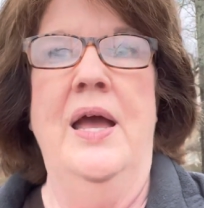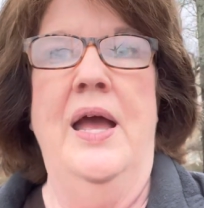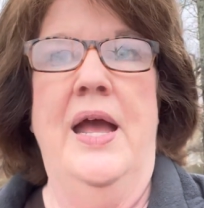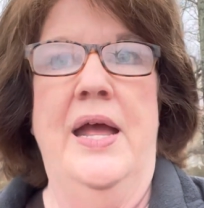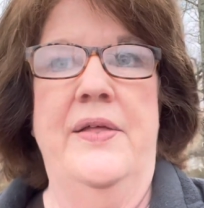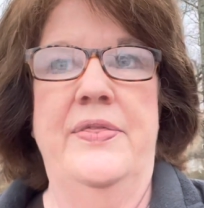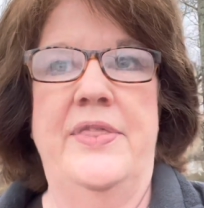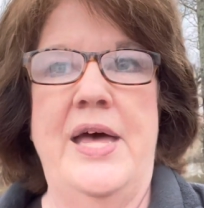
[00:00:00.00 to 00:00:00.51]

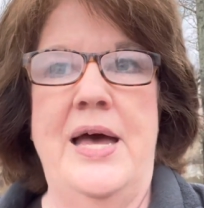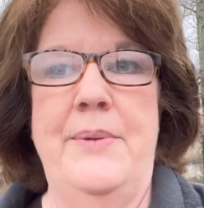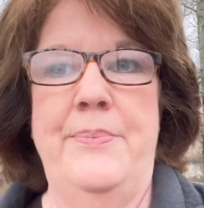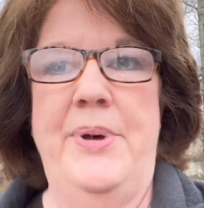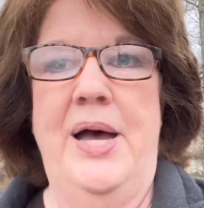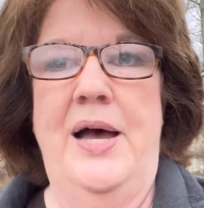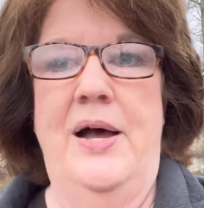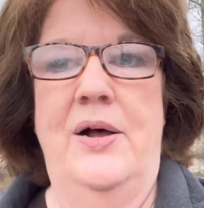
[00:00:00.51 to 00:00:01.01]
And that
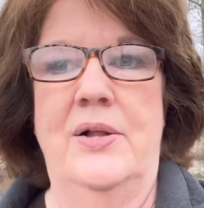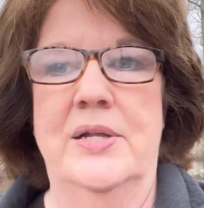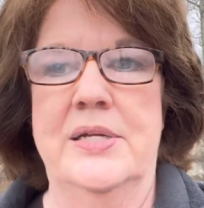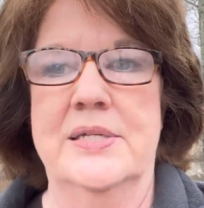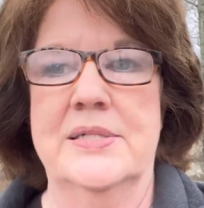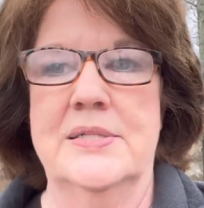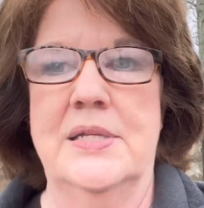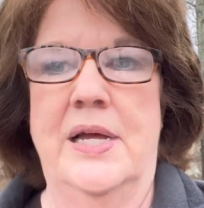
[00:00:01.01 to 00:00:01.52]
pile
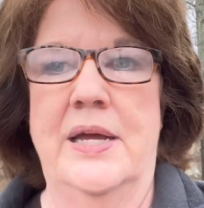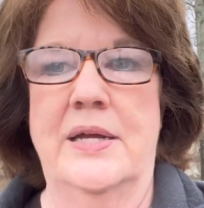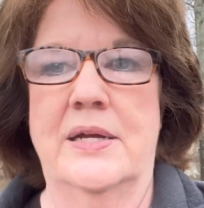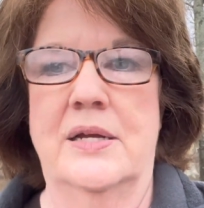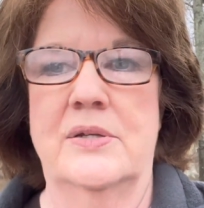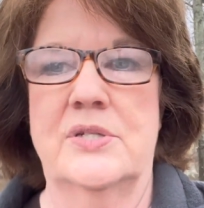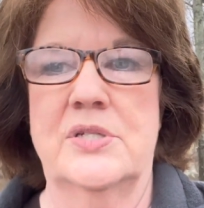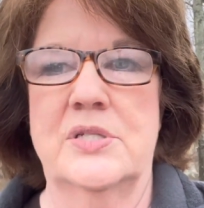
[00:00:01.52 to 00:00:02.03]
is like
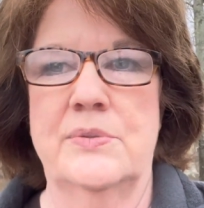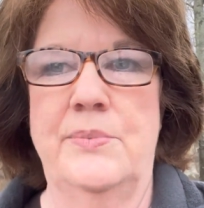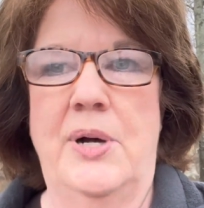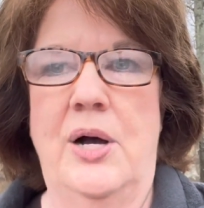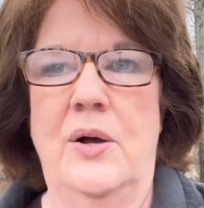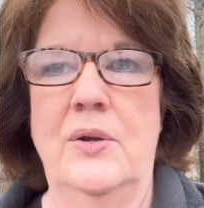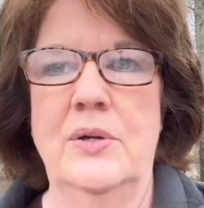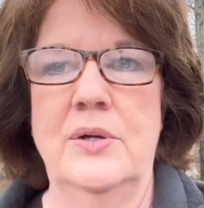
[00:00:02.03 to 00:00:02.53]

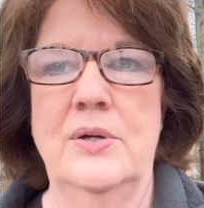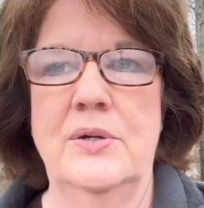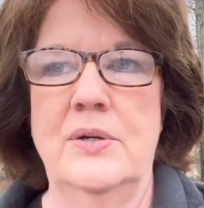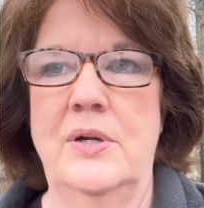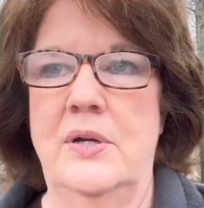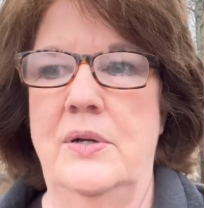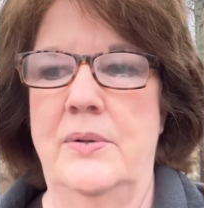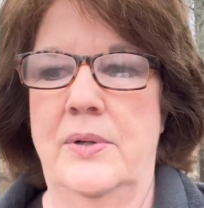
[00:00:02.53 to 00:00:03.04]
smaller
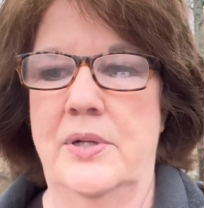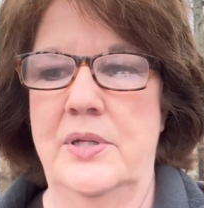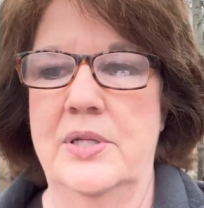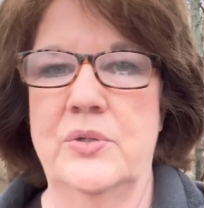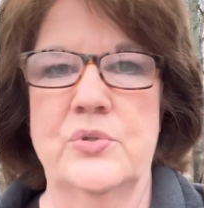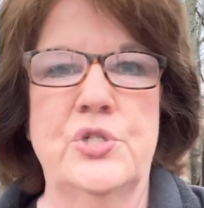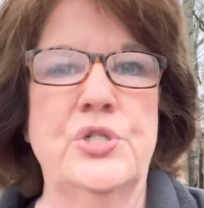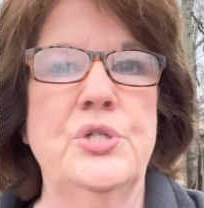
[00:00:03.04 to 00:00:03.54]

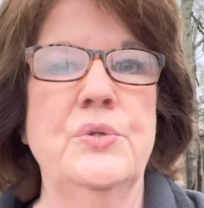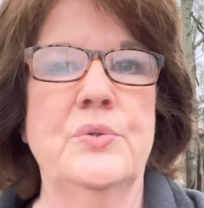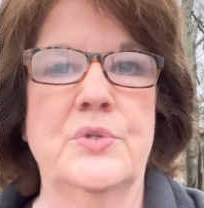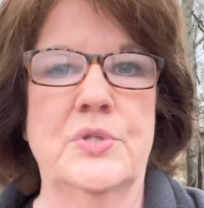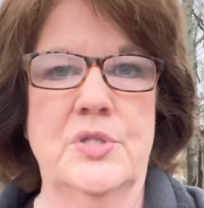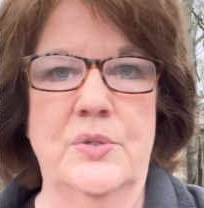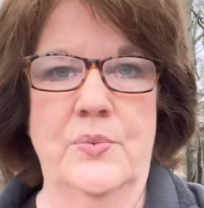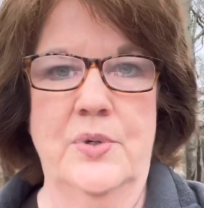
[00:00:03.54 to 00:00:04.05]
little
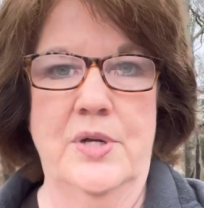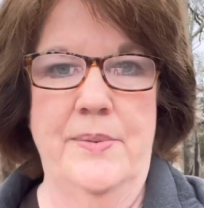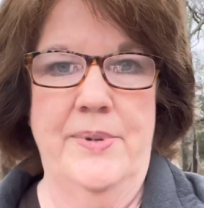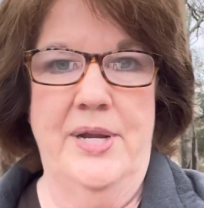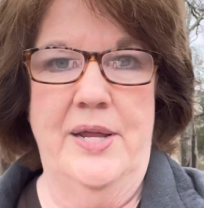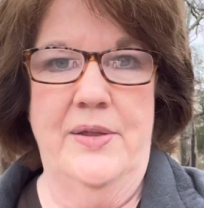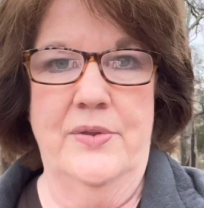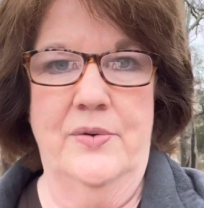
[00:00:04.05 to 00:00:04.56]
shoots that were
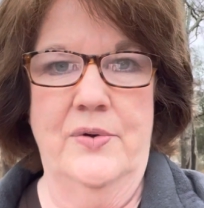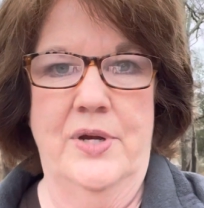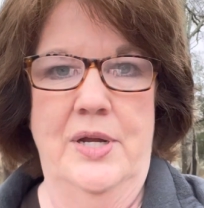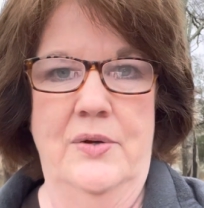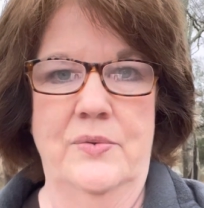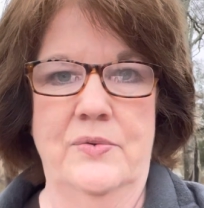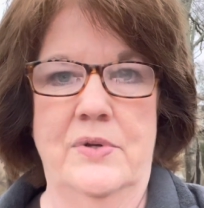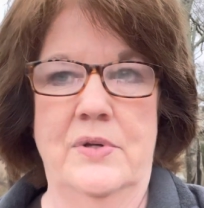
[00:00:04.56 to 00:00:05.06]
coming out of the
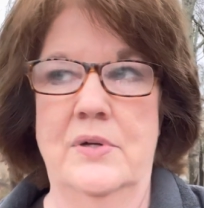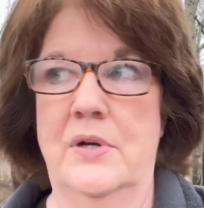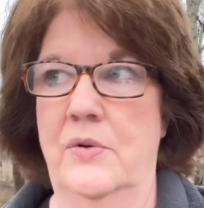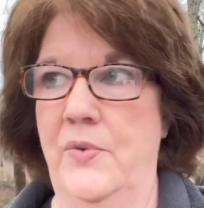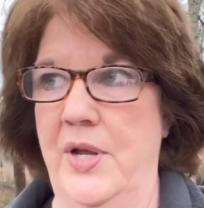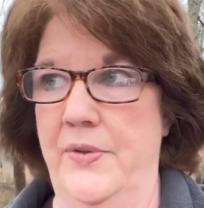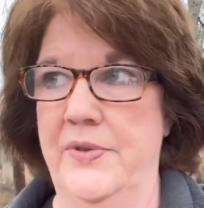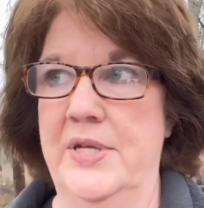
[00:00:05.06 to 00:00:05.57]
ground
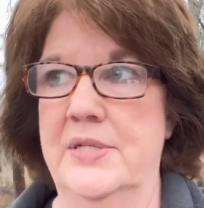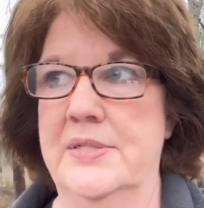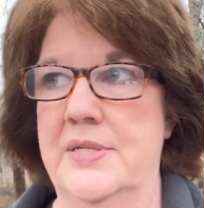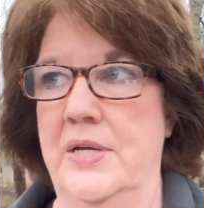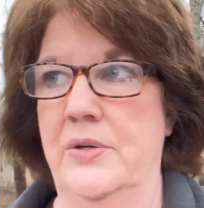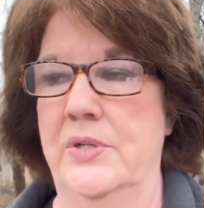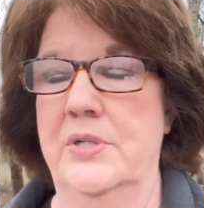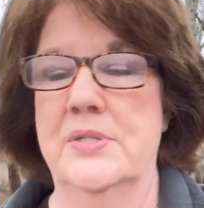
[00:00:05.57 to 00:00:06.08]
around the
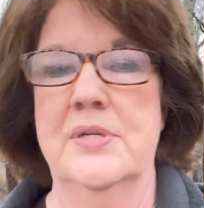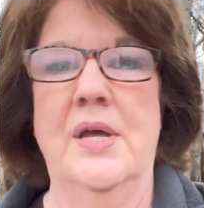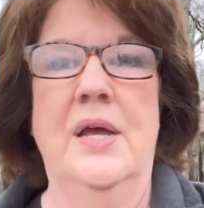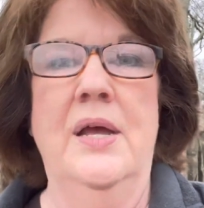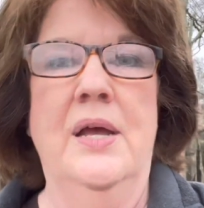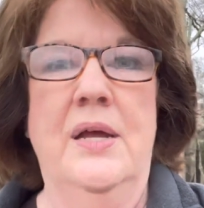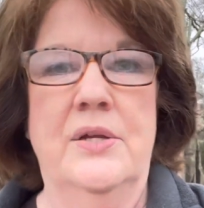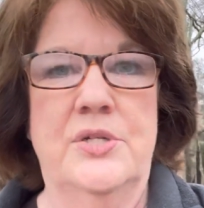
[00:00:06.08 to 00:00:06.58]
azaleas.
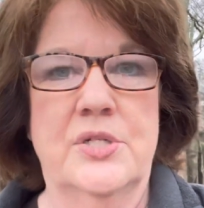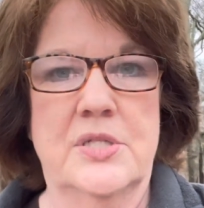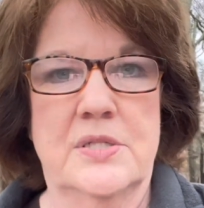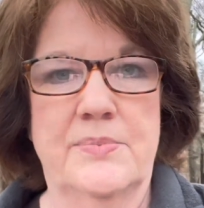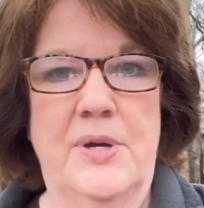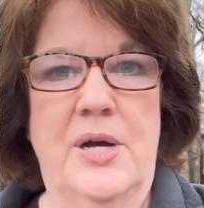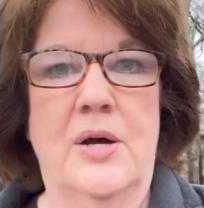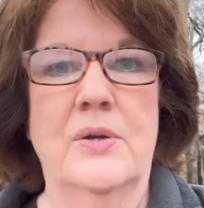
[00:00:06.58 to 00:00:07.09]
Just
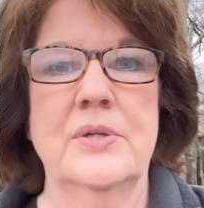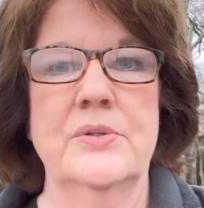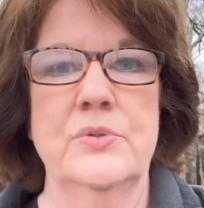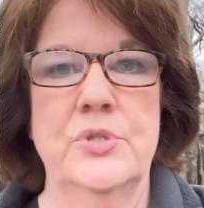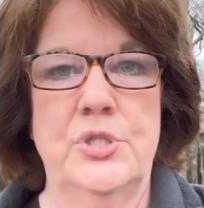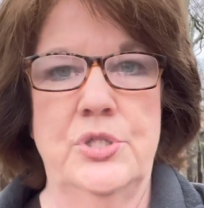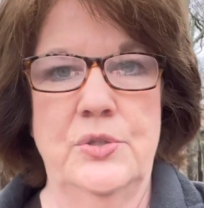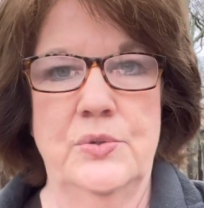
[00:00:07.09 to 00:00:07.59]
small little
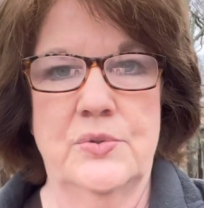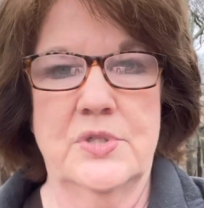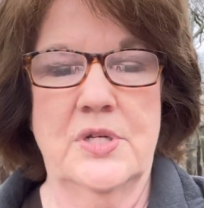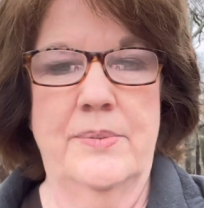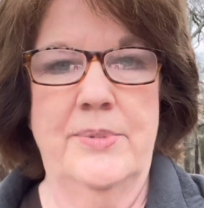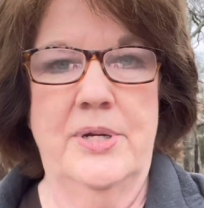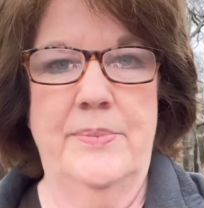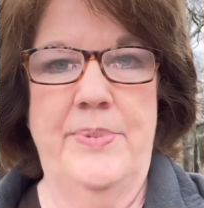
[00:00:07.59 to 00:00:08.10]
shoots
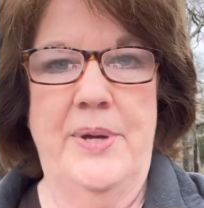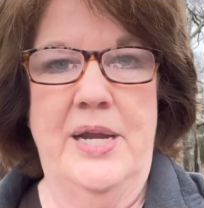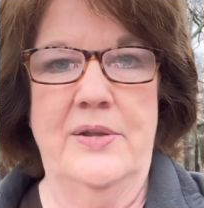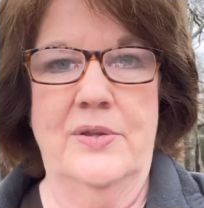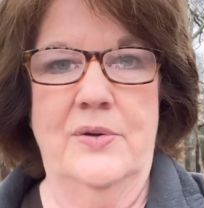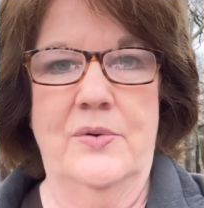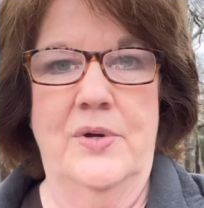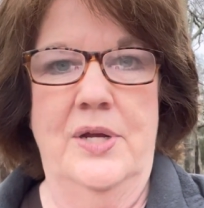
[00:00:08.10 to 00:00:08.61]
coming up out of
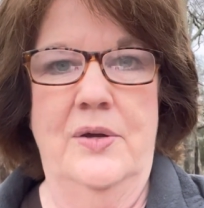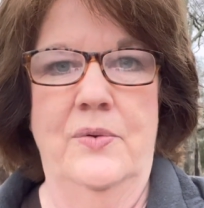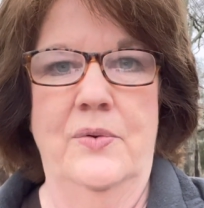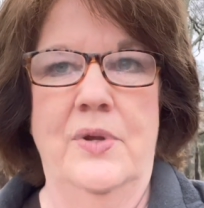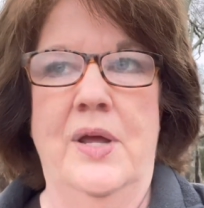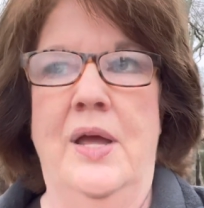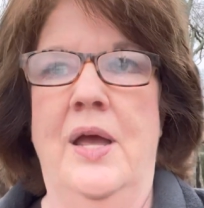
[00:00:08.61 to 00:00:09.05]
the ground.